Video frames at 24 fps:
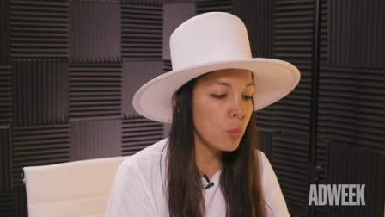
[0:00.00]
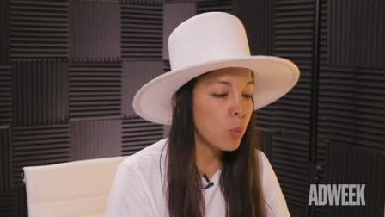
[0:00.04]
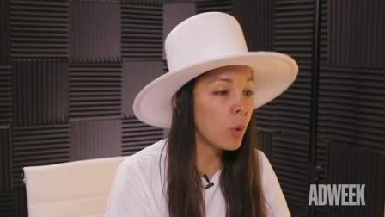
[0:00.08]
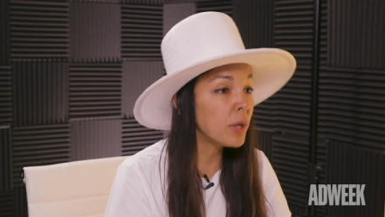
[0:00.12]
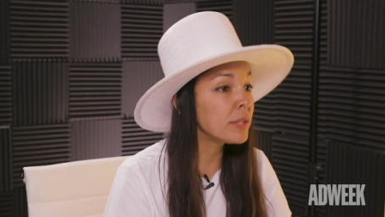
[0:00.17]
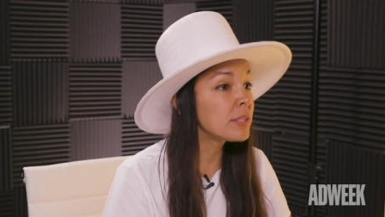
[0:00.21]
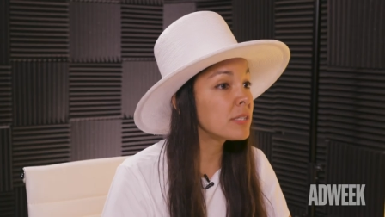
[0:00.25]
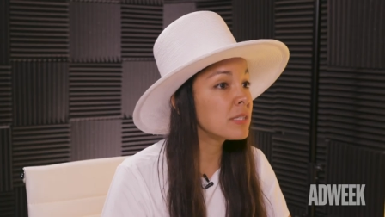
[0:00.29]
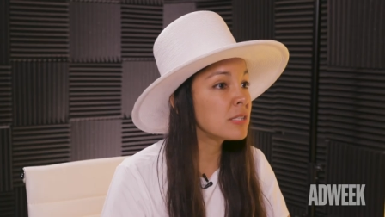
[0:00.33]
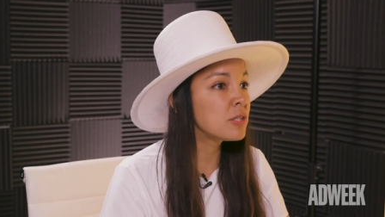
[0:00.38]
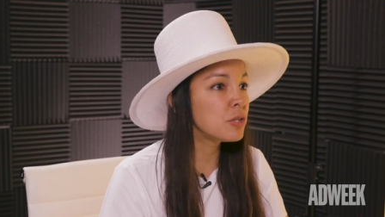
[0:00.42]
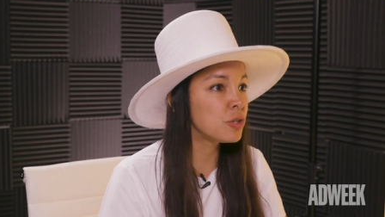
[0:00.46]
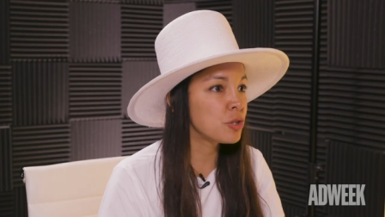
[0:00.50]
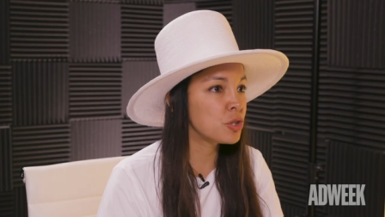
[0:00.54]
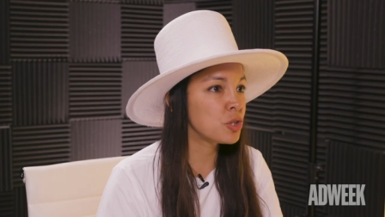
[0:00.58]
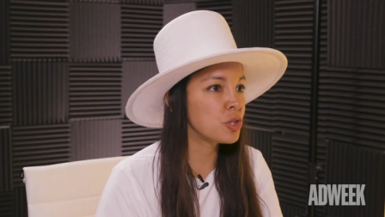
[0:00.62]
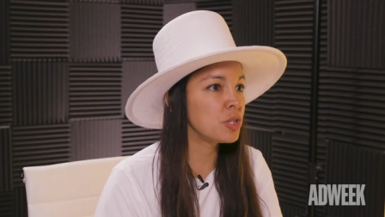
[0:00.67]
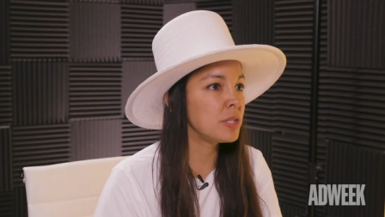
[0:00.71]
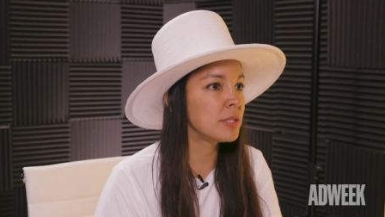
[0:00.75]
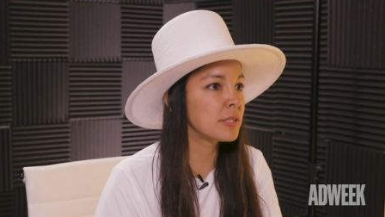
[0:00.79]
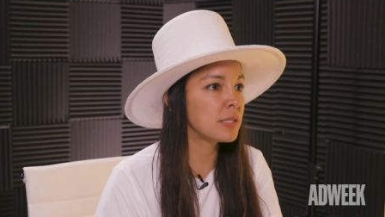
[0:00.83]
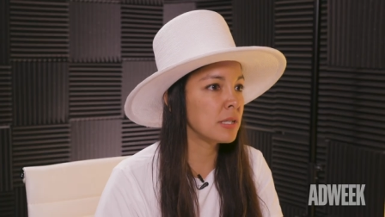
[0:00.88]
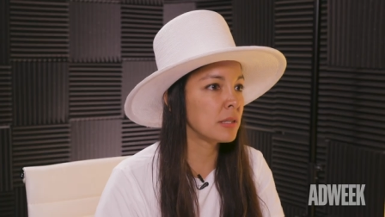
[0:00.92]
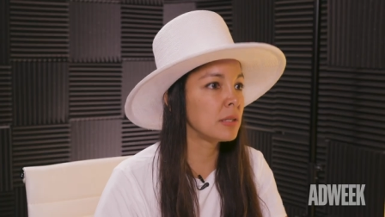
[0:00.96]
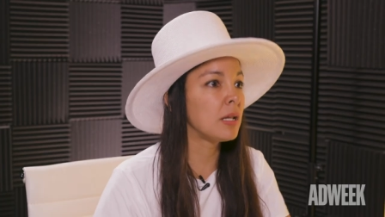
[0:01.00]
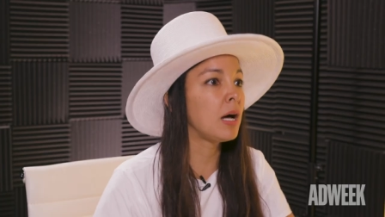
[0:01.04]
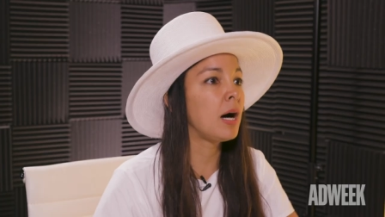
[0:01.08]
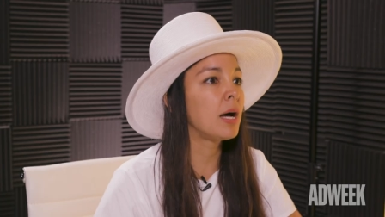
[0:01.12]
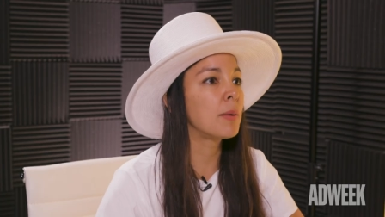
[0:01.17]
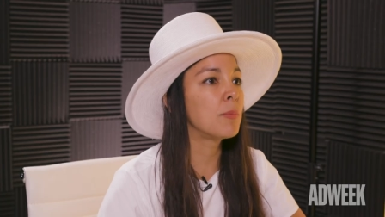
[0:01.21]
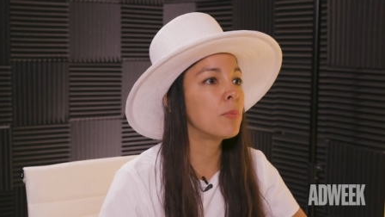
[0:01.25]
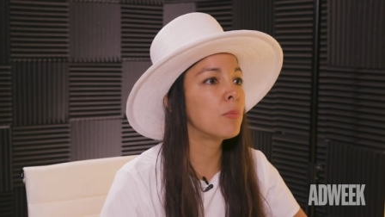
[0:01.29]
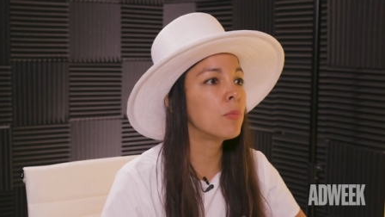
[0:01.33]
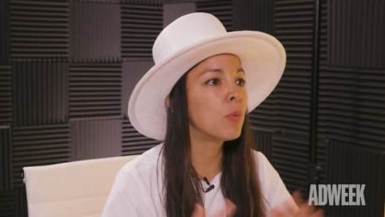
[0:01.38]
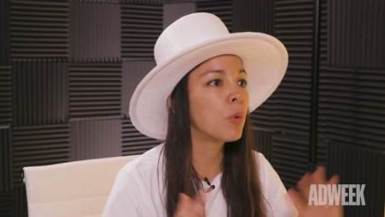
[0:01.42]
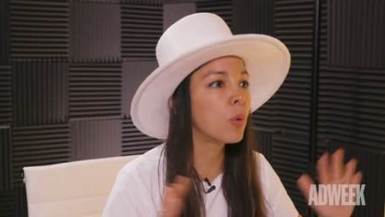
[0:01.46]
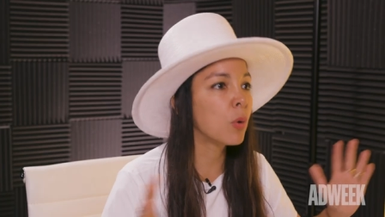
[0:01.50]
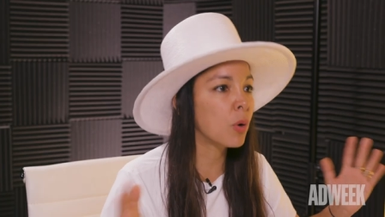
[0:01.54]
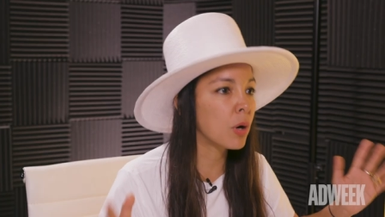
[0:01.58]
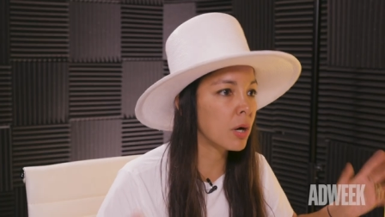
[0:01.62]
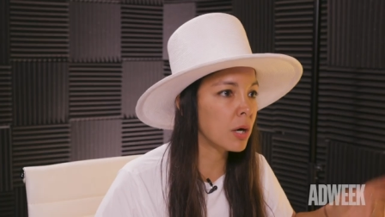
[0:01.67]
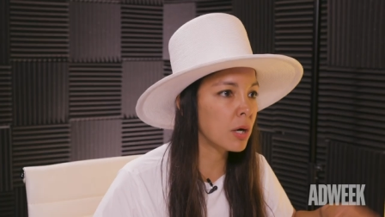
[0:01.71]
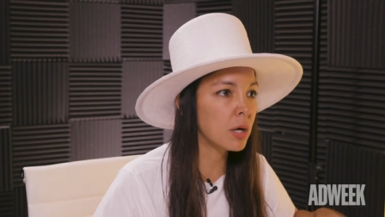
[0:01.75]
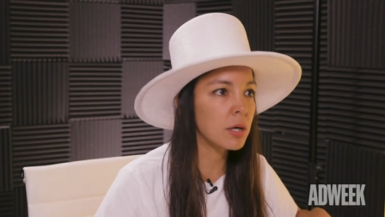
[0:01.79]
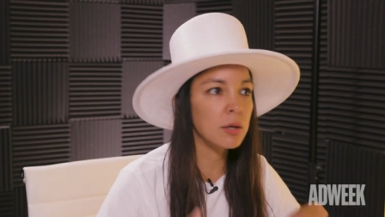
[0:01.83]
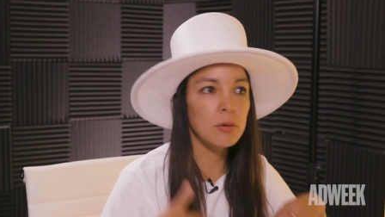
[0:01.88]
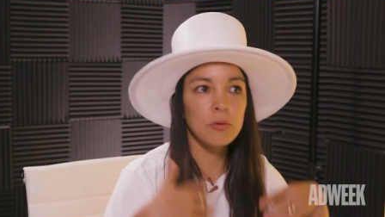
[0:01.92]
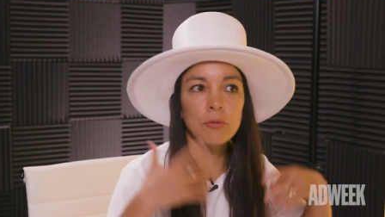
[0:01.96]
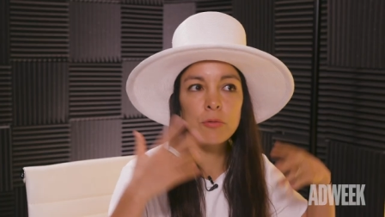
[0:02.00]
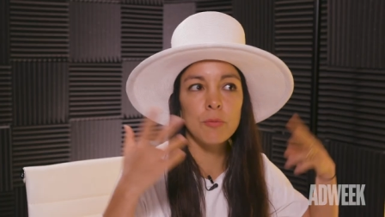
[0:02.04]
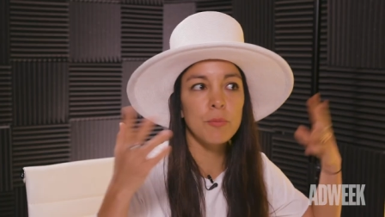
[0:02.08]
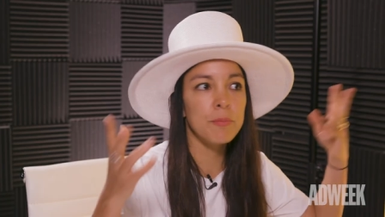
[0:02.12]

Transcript: Once Tushy is a lot more